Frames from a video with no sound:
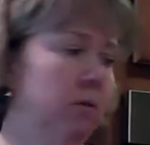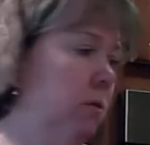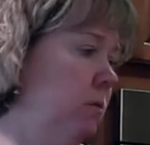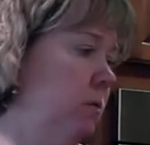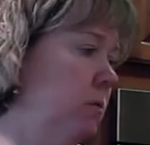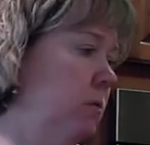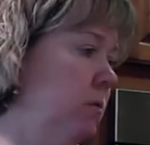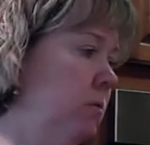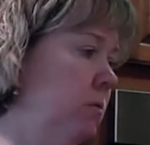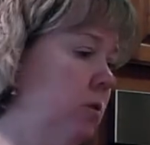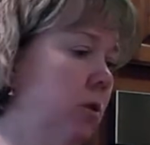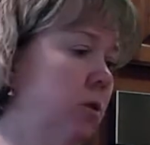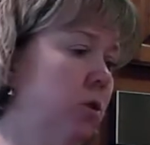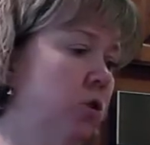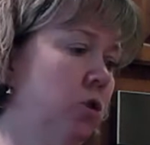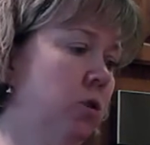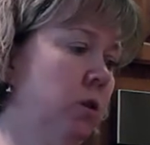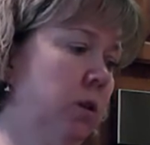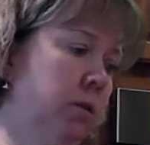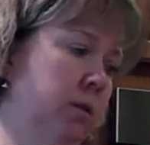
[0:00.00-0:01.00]
so that
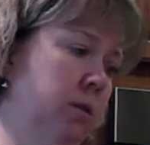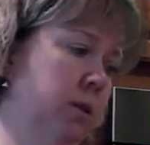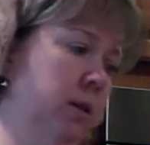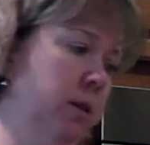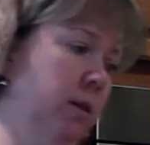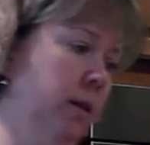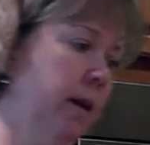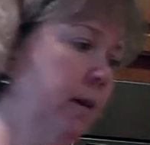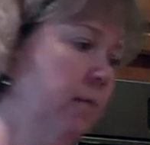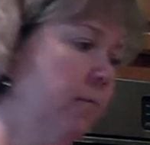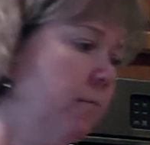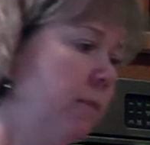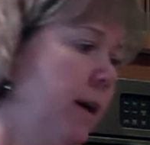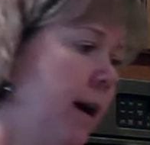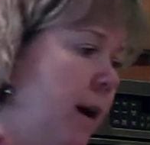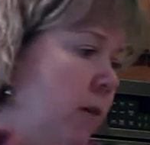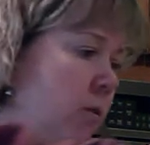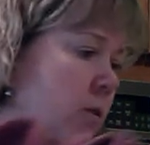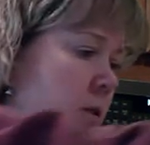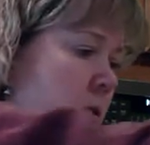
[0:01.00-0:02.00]
you can see like
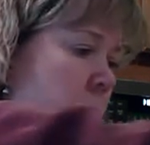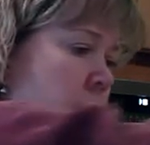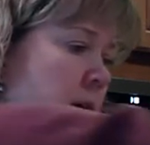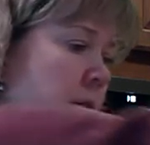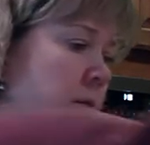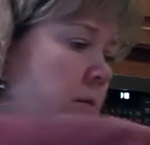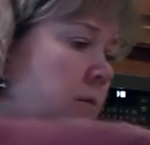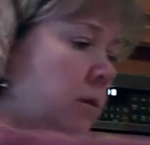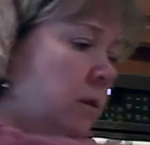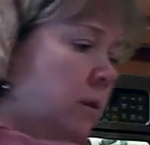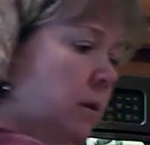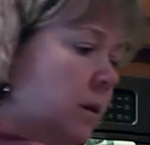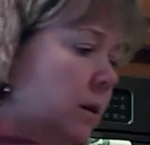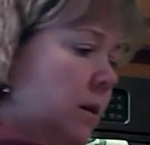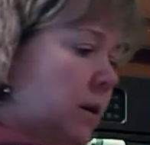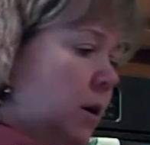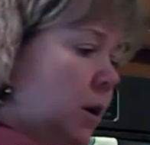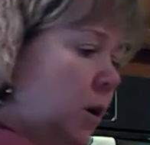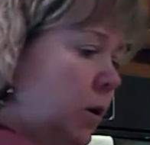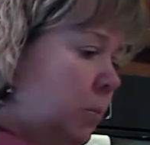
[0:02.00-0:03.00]
how it's done.
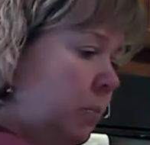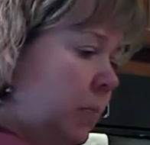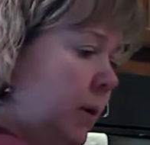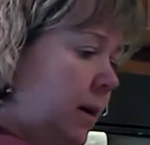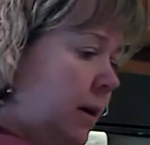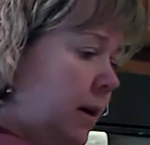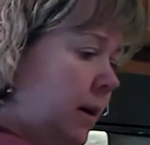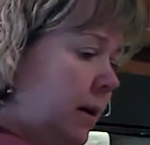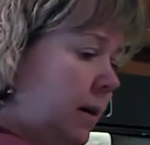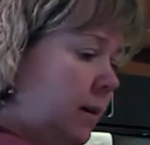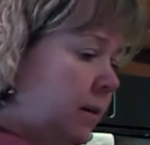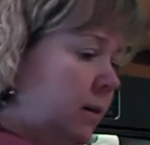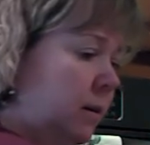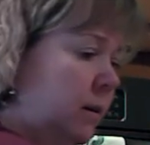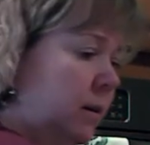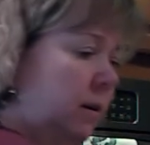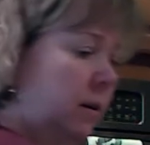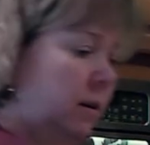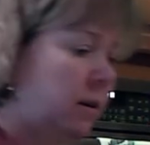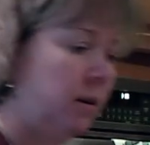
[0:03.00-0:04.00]
But,
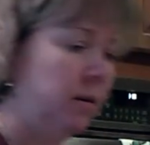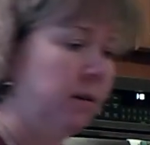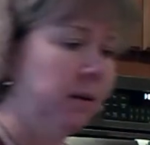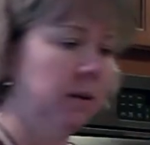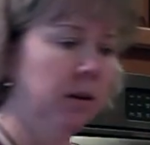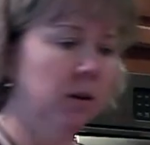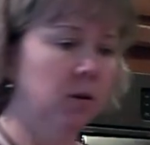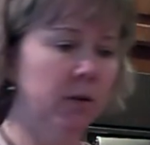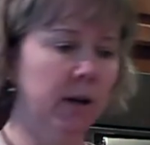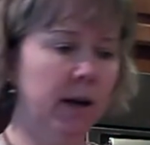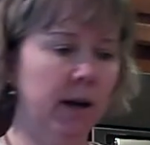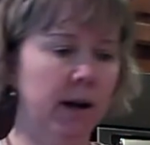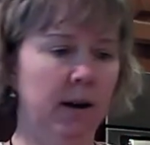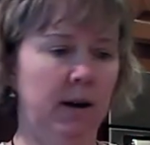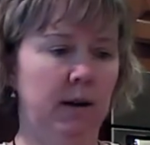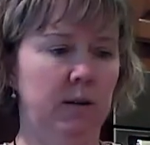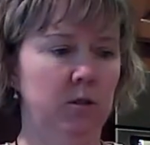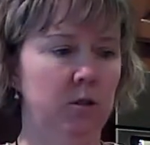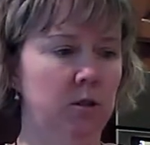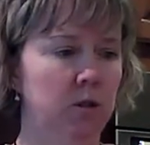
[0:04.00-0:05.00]
you know,
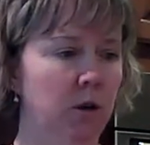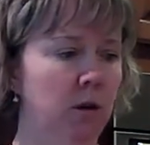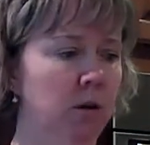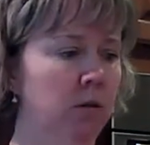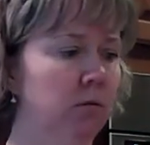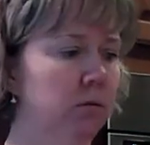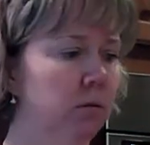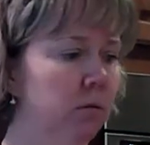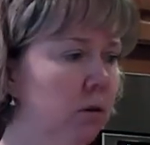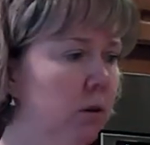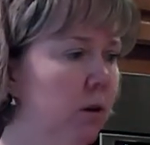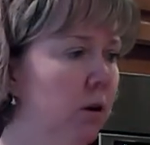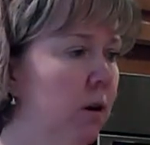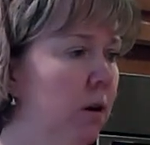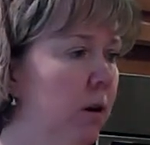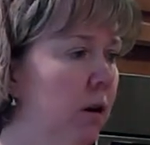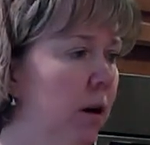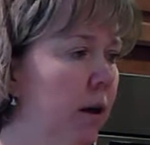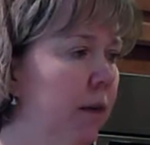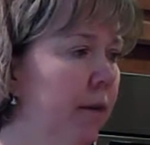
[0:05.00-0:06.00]
yeah, so
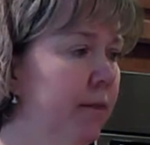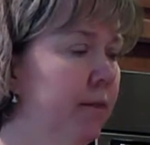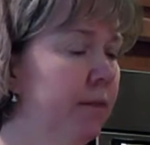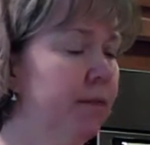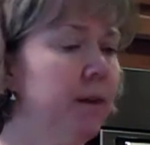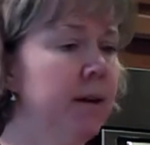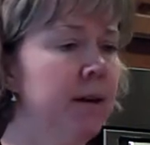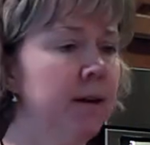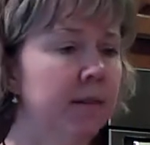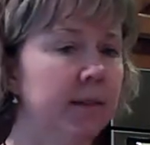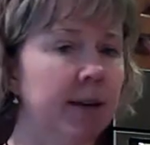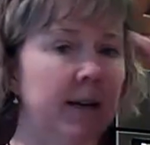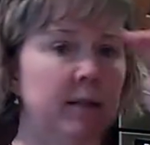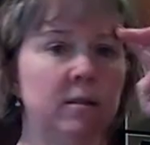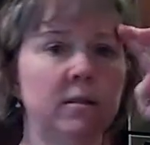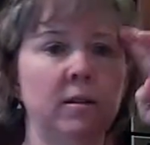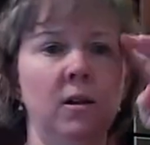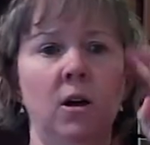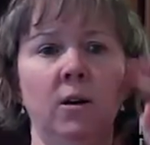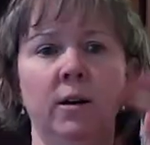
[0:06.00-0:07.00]
I think
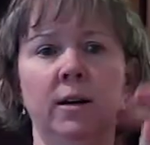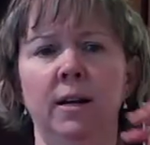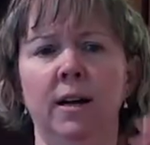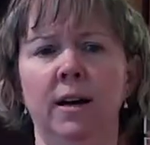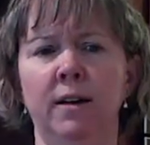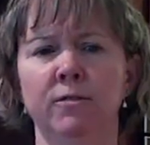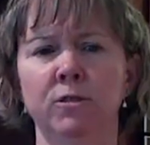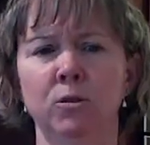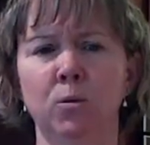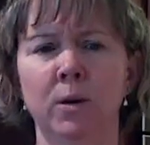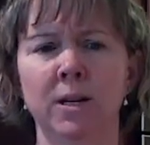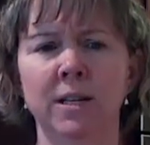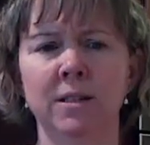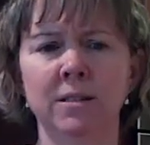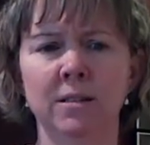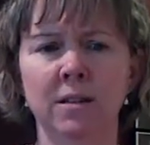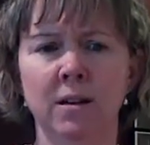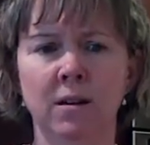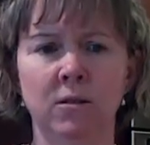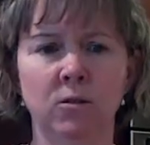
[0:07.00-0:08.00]
that's long enough.
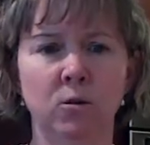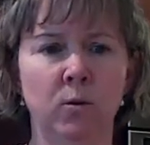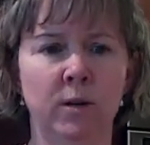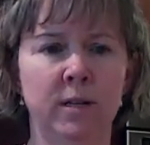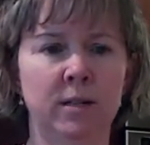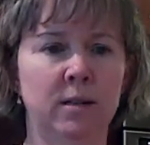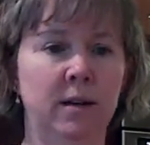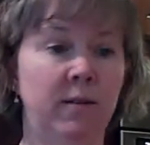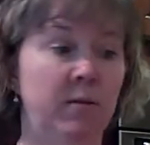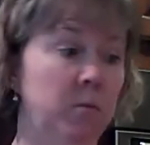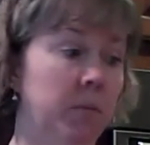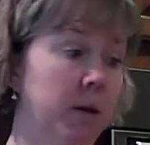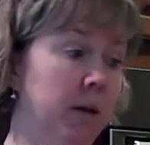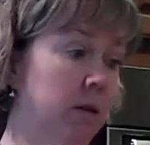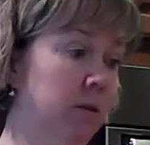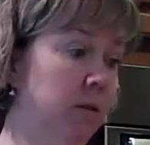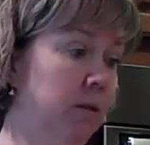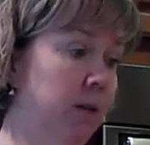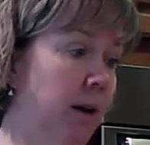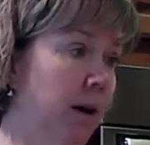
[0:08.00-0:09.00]
27
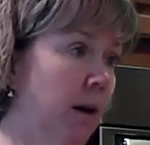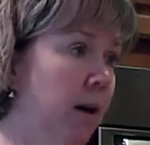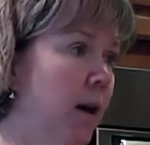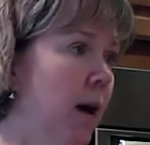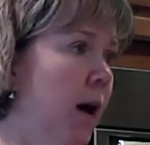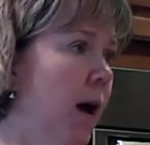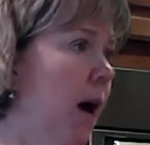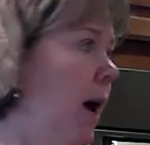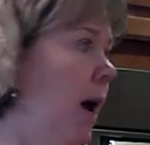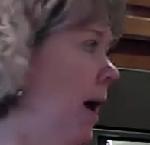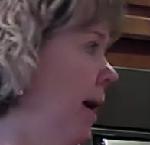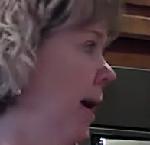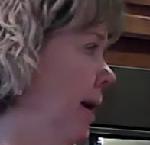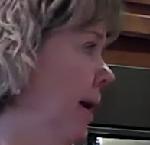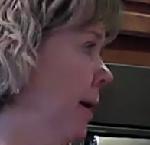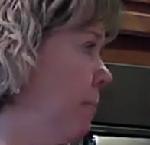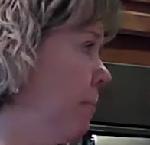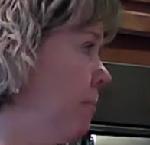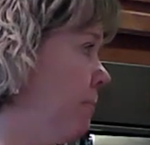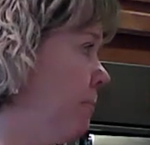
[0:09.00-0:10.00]
minutes, yeah.
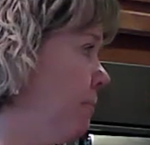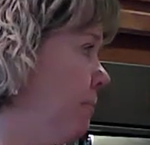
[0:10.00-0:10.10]
I